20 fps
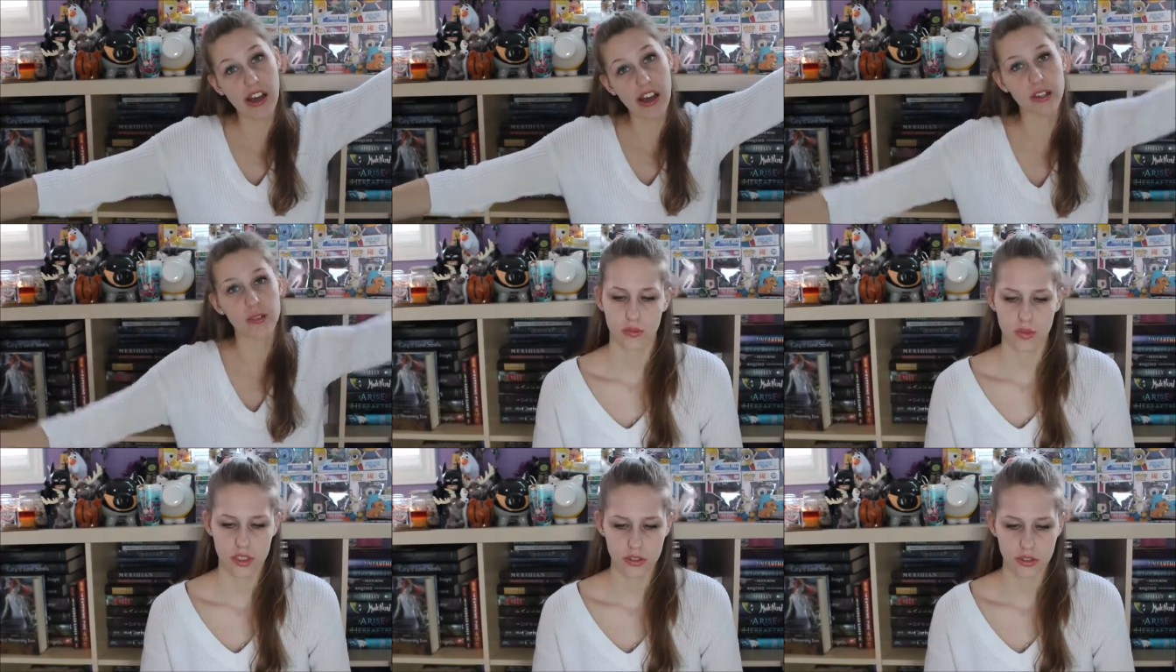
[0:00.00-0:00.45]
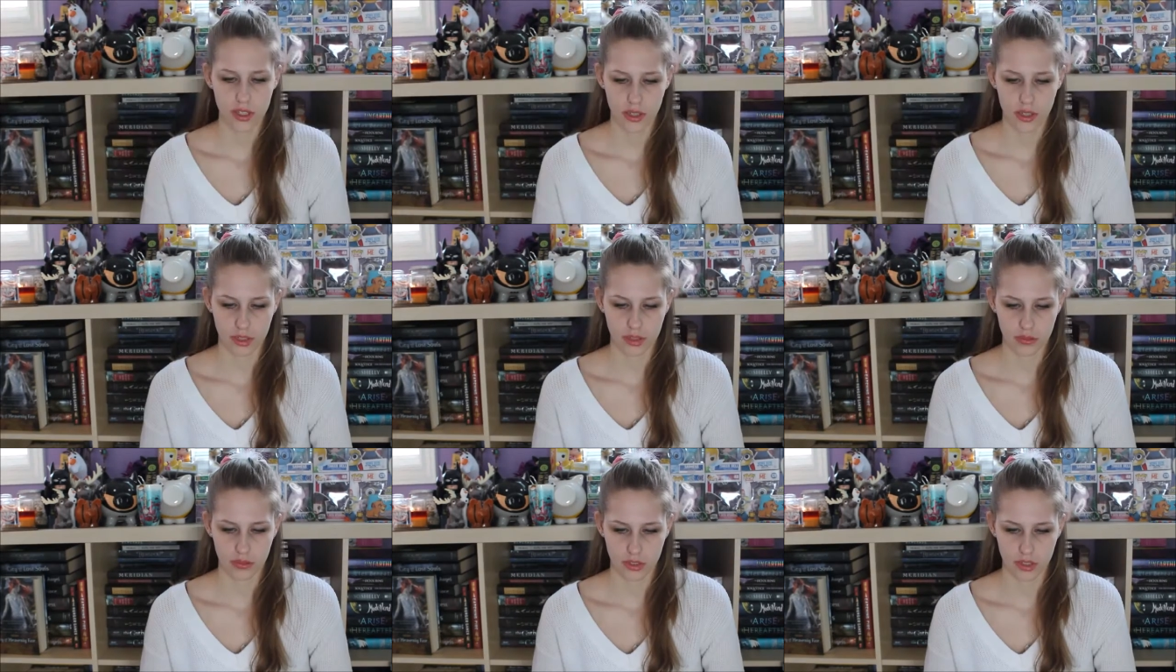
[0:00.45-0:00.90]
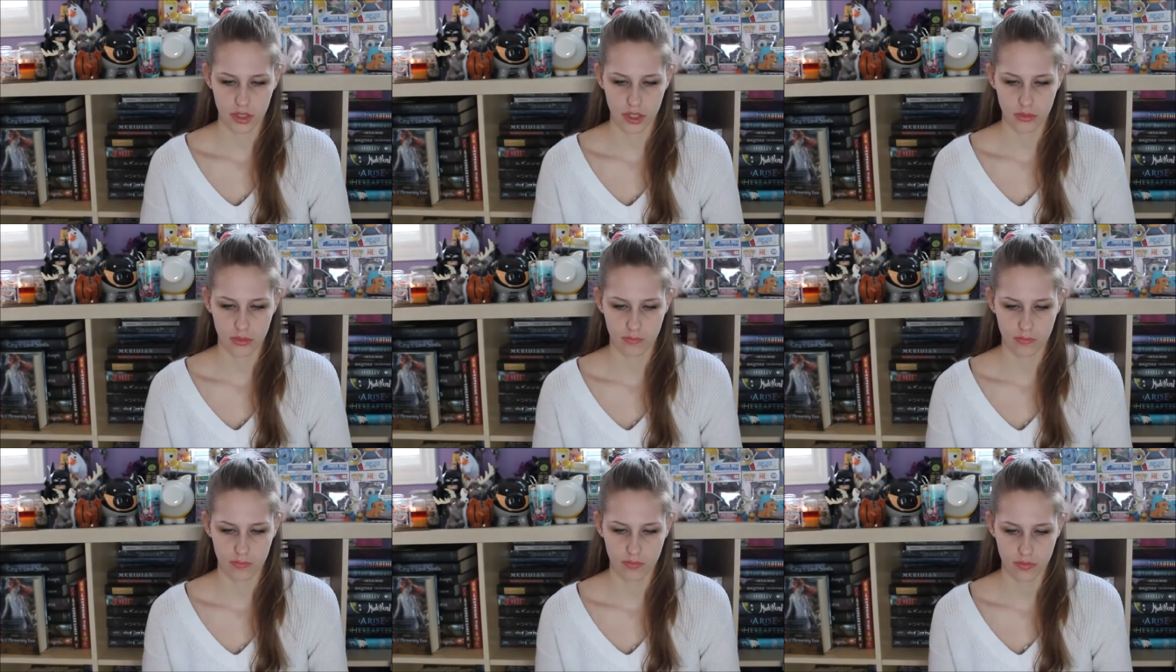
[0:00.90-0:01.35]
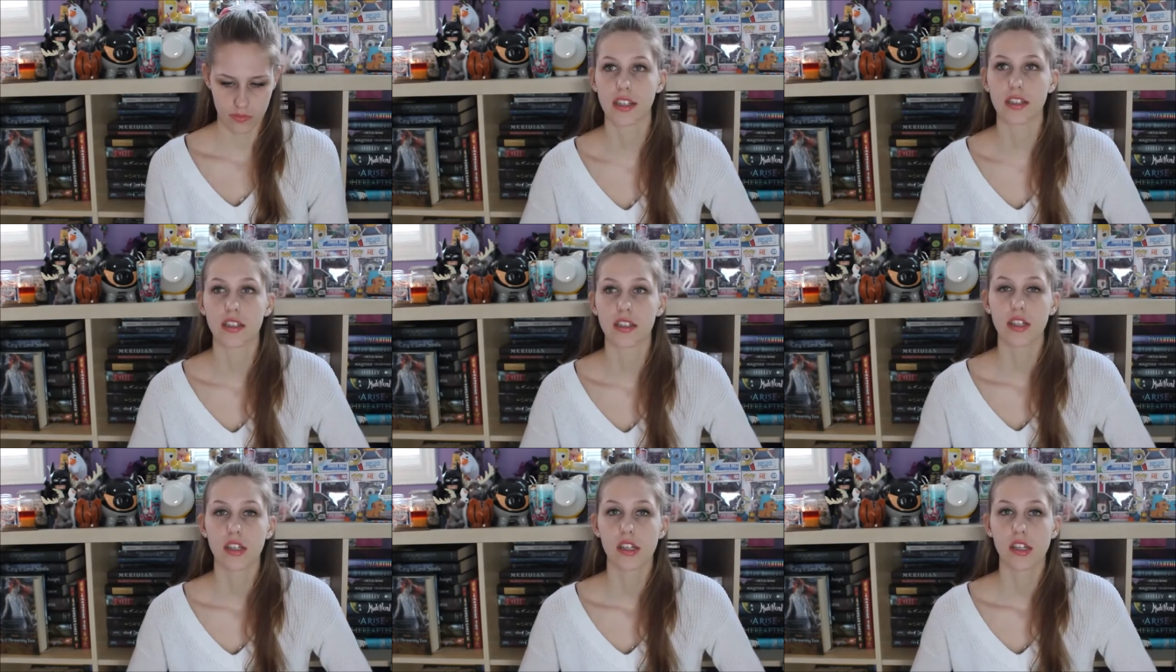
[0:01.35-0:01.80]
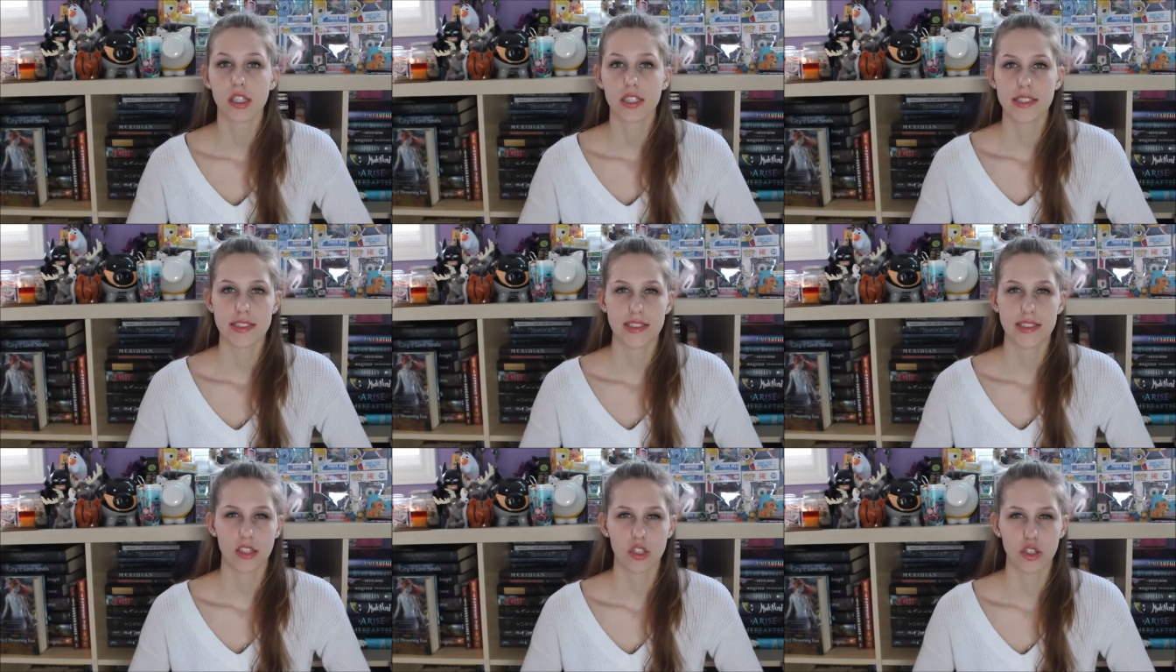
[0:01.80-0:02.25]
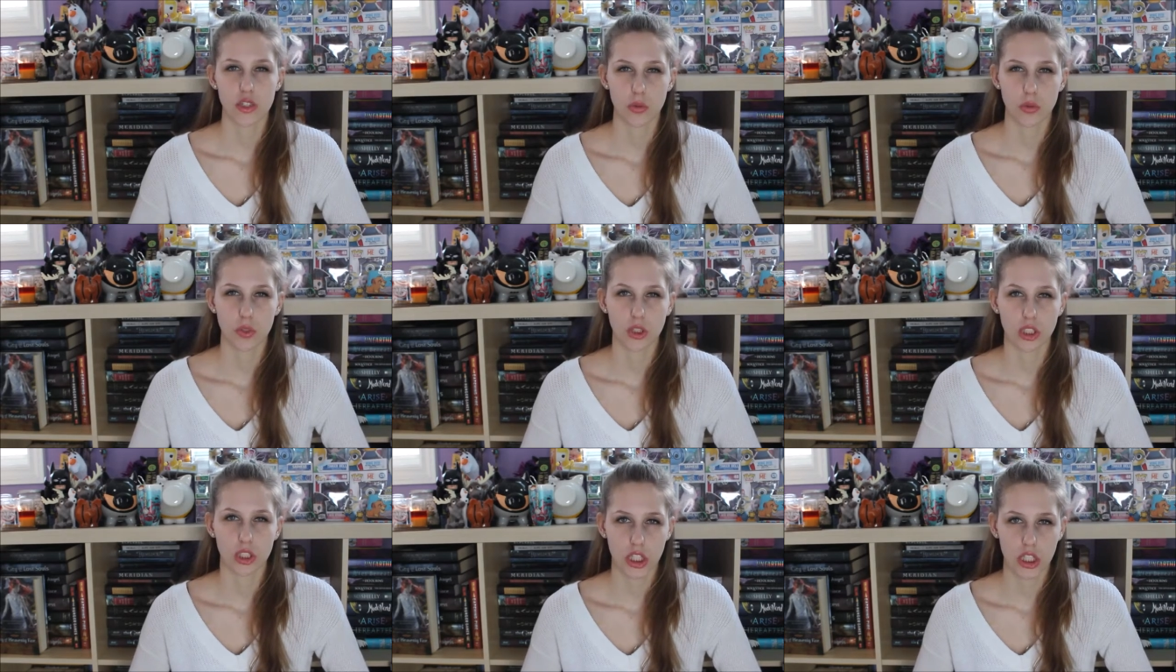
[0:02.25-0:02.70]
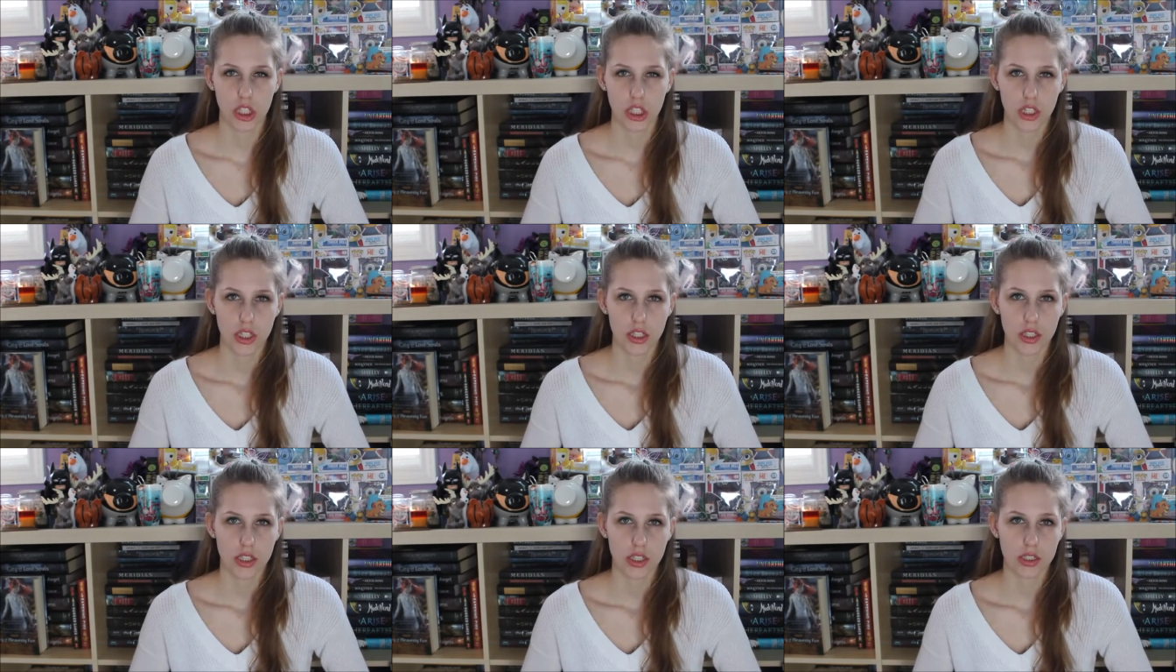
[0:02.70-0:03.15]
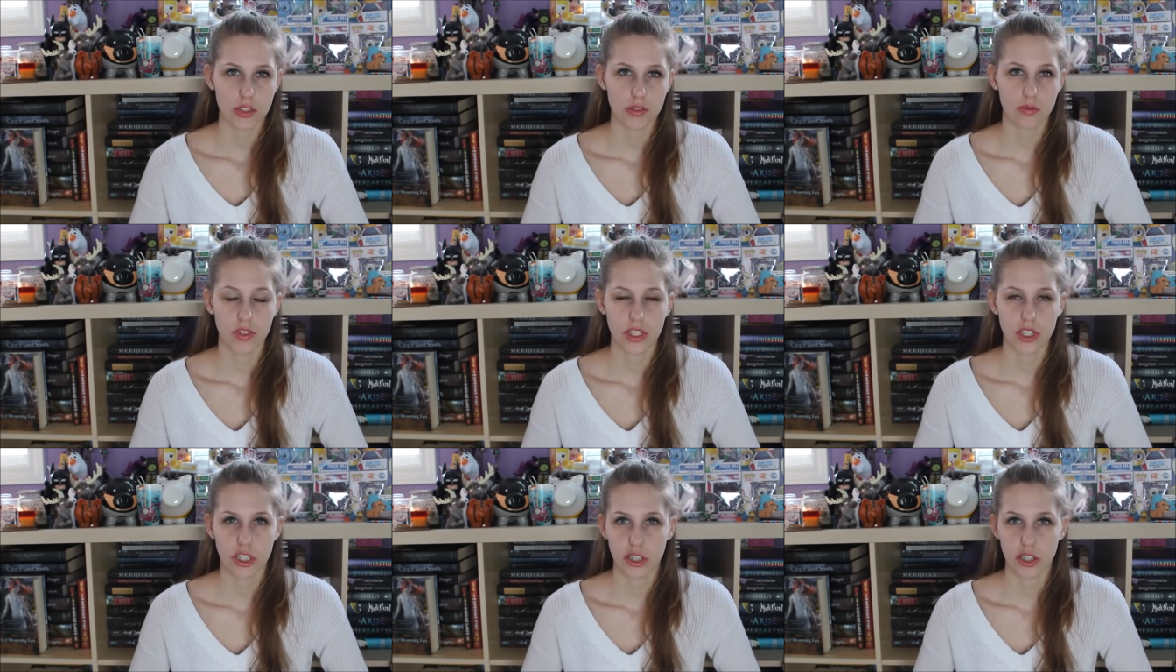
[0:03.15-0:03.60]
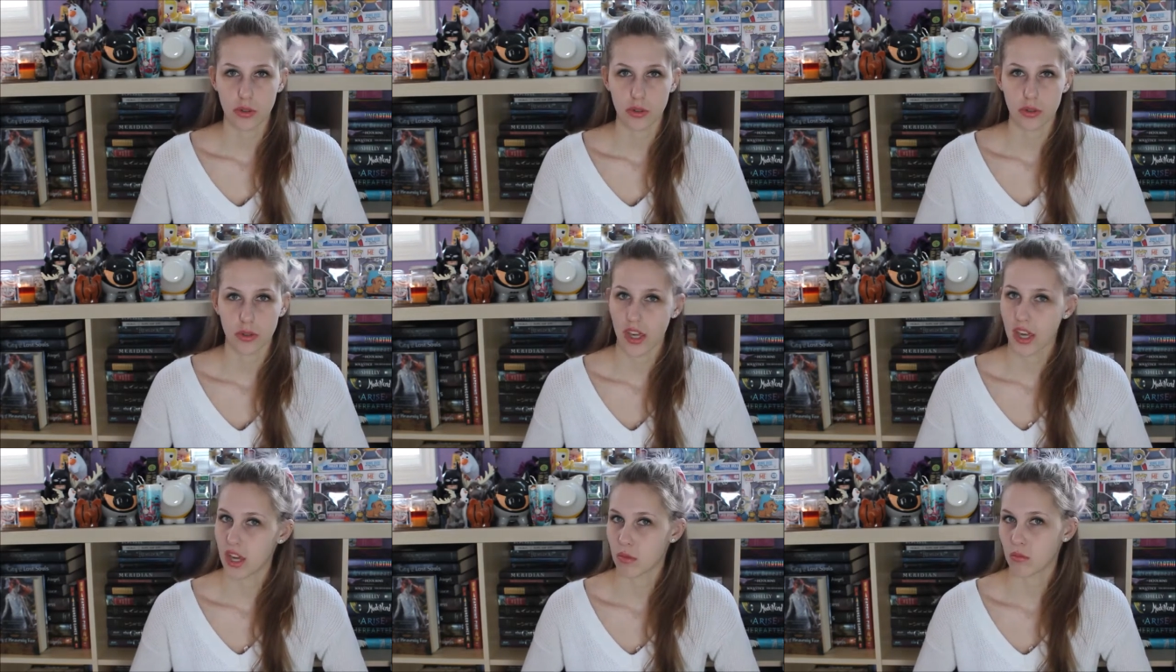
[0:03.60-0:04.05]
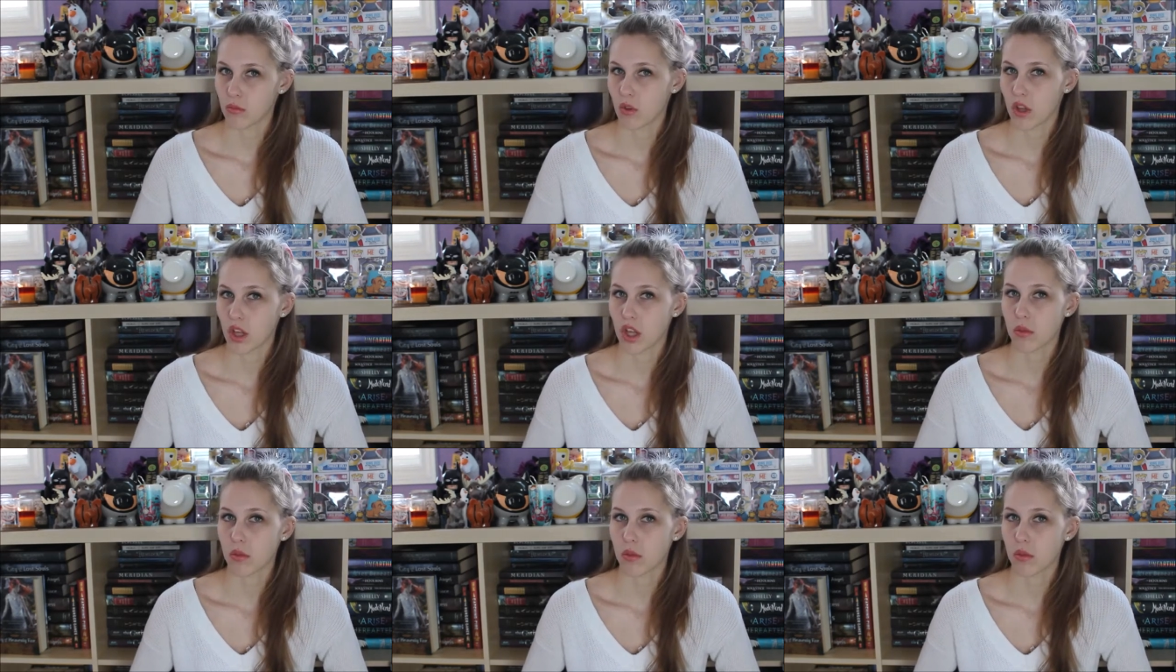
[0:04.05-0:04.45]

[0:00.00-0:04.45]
What's her name? I don't know her name. Sexual video camera.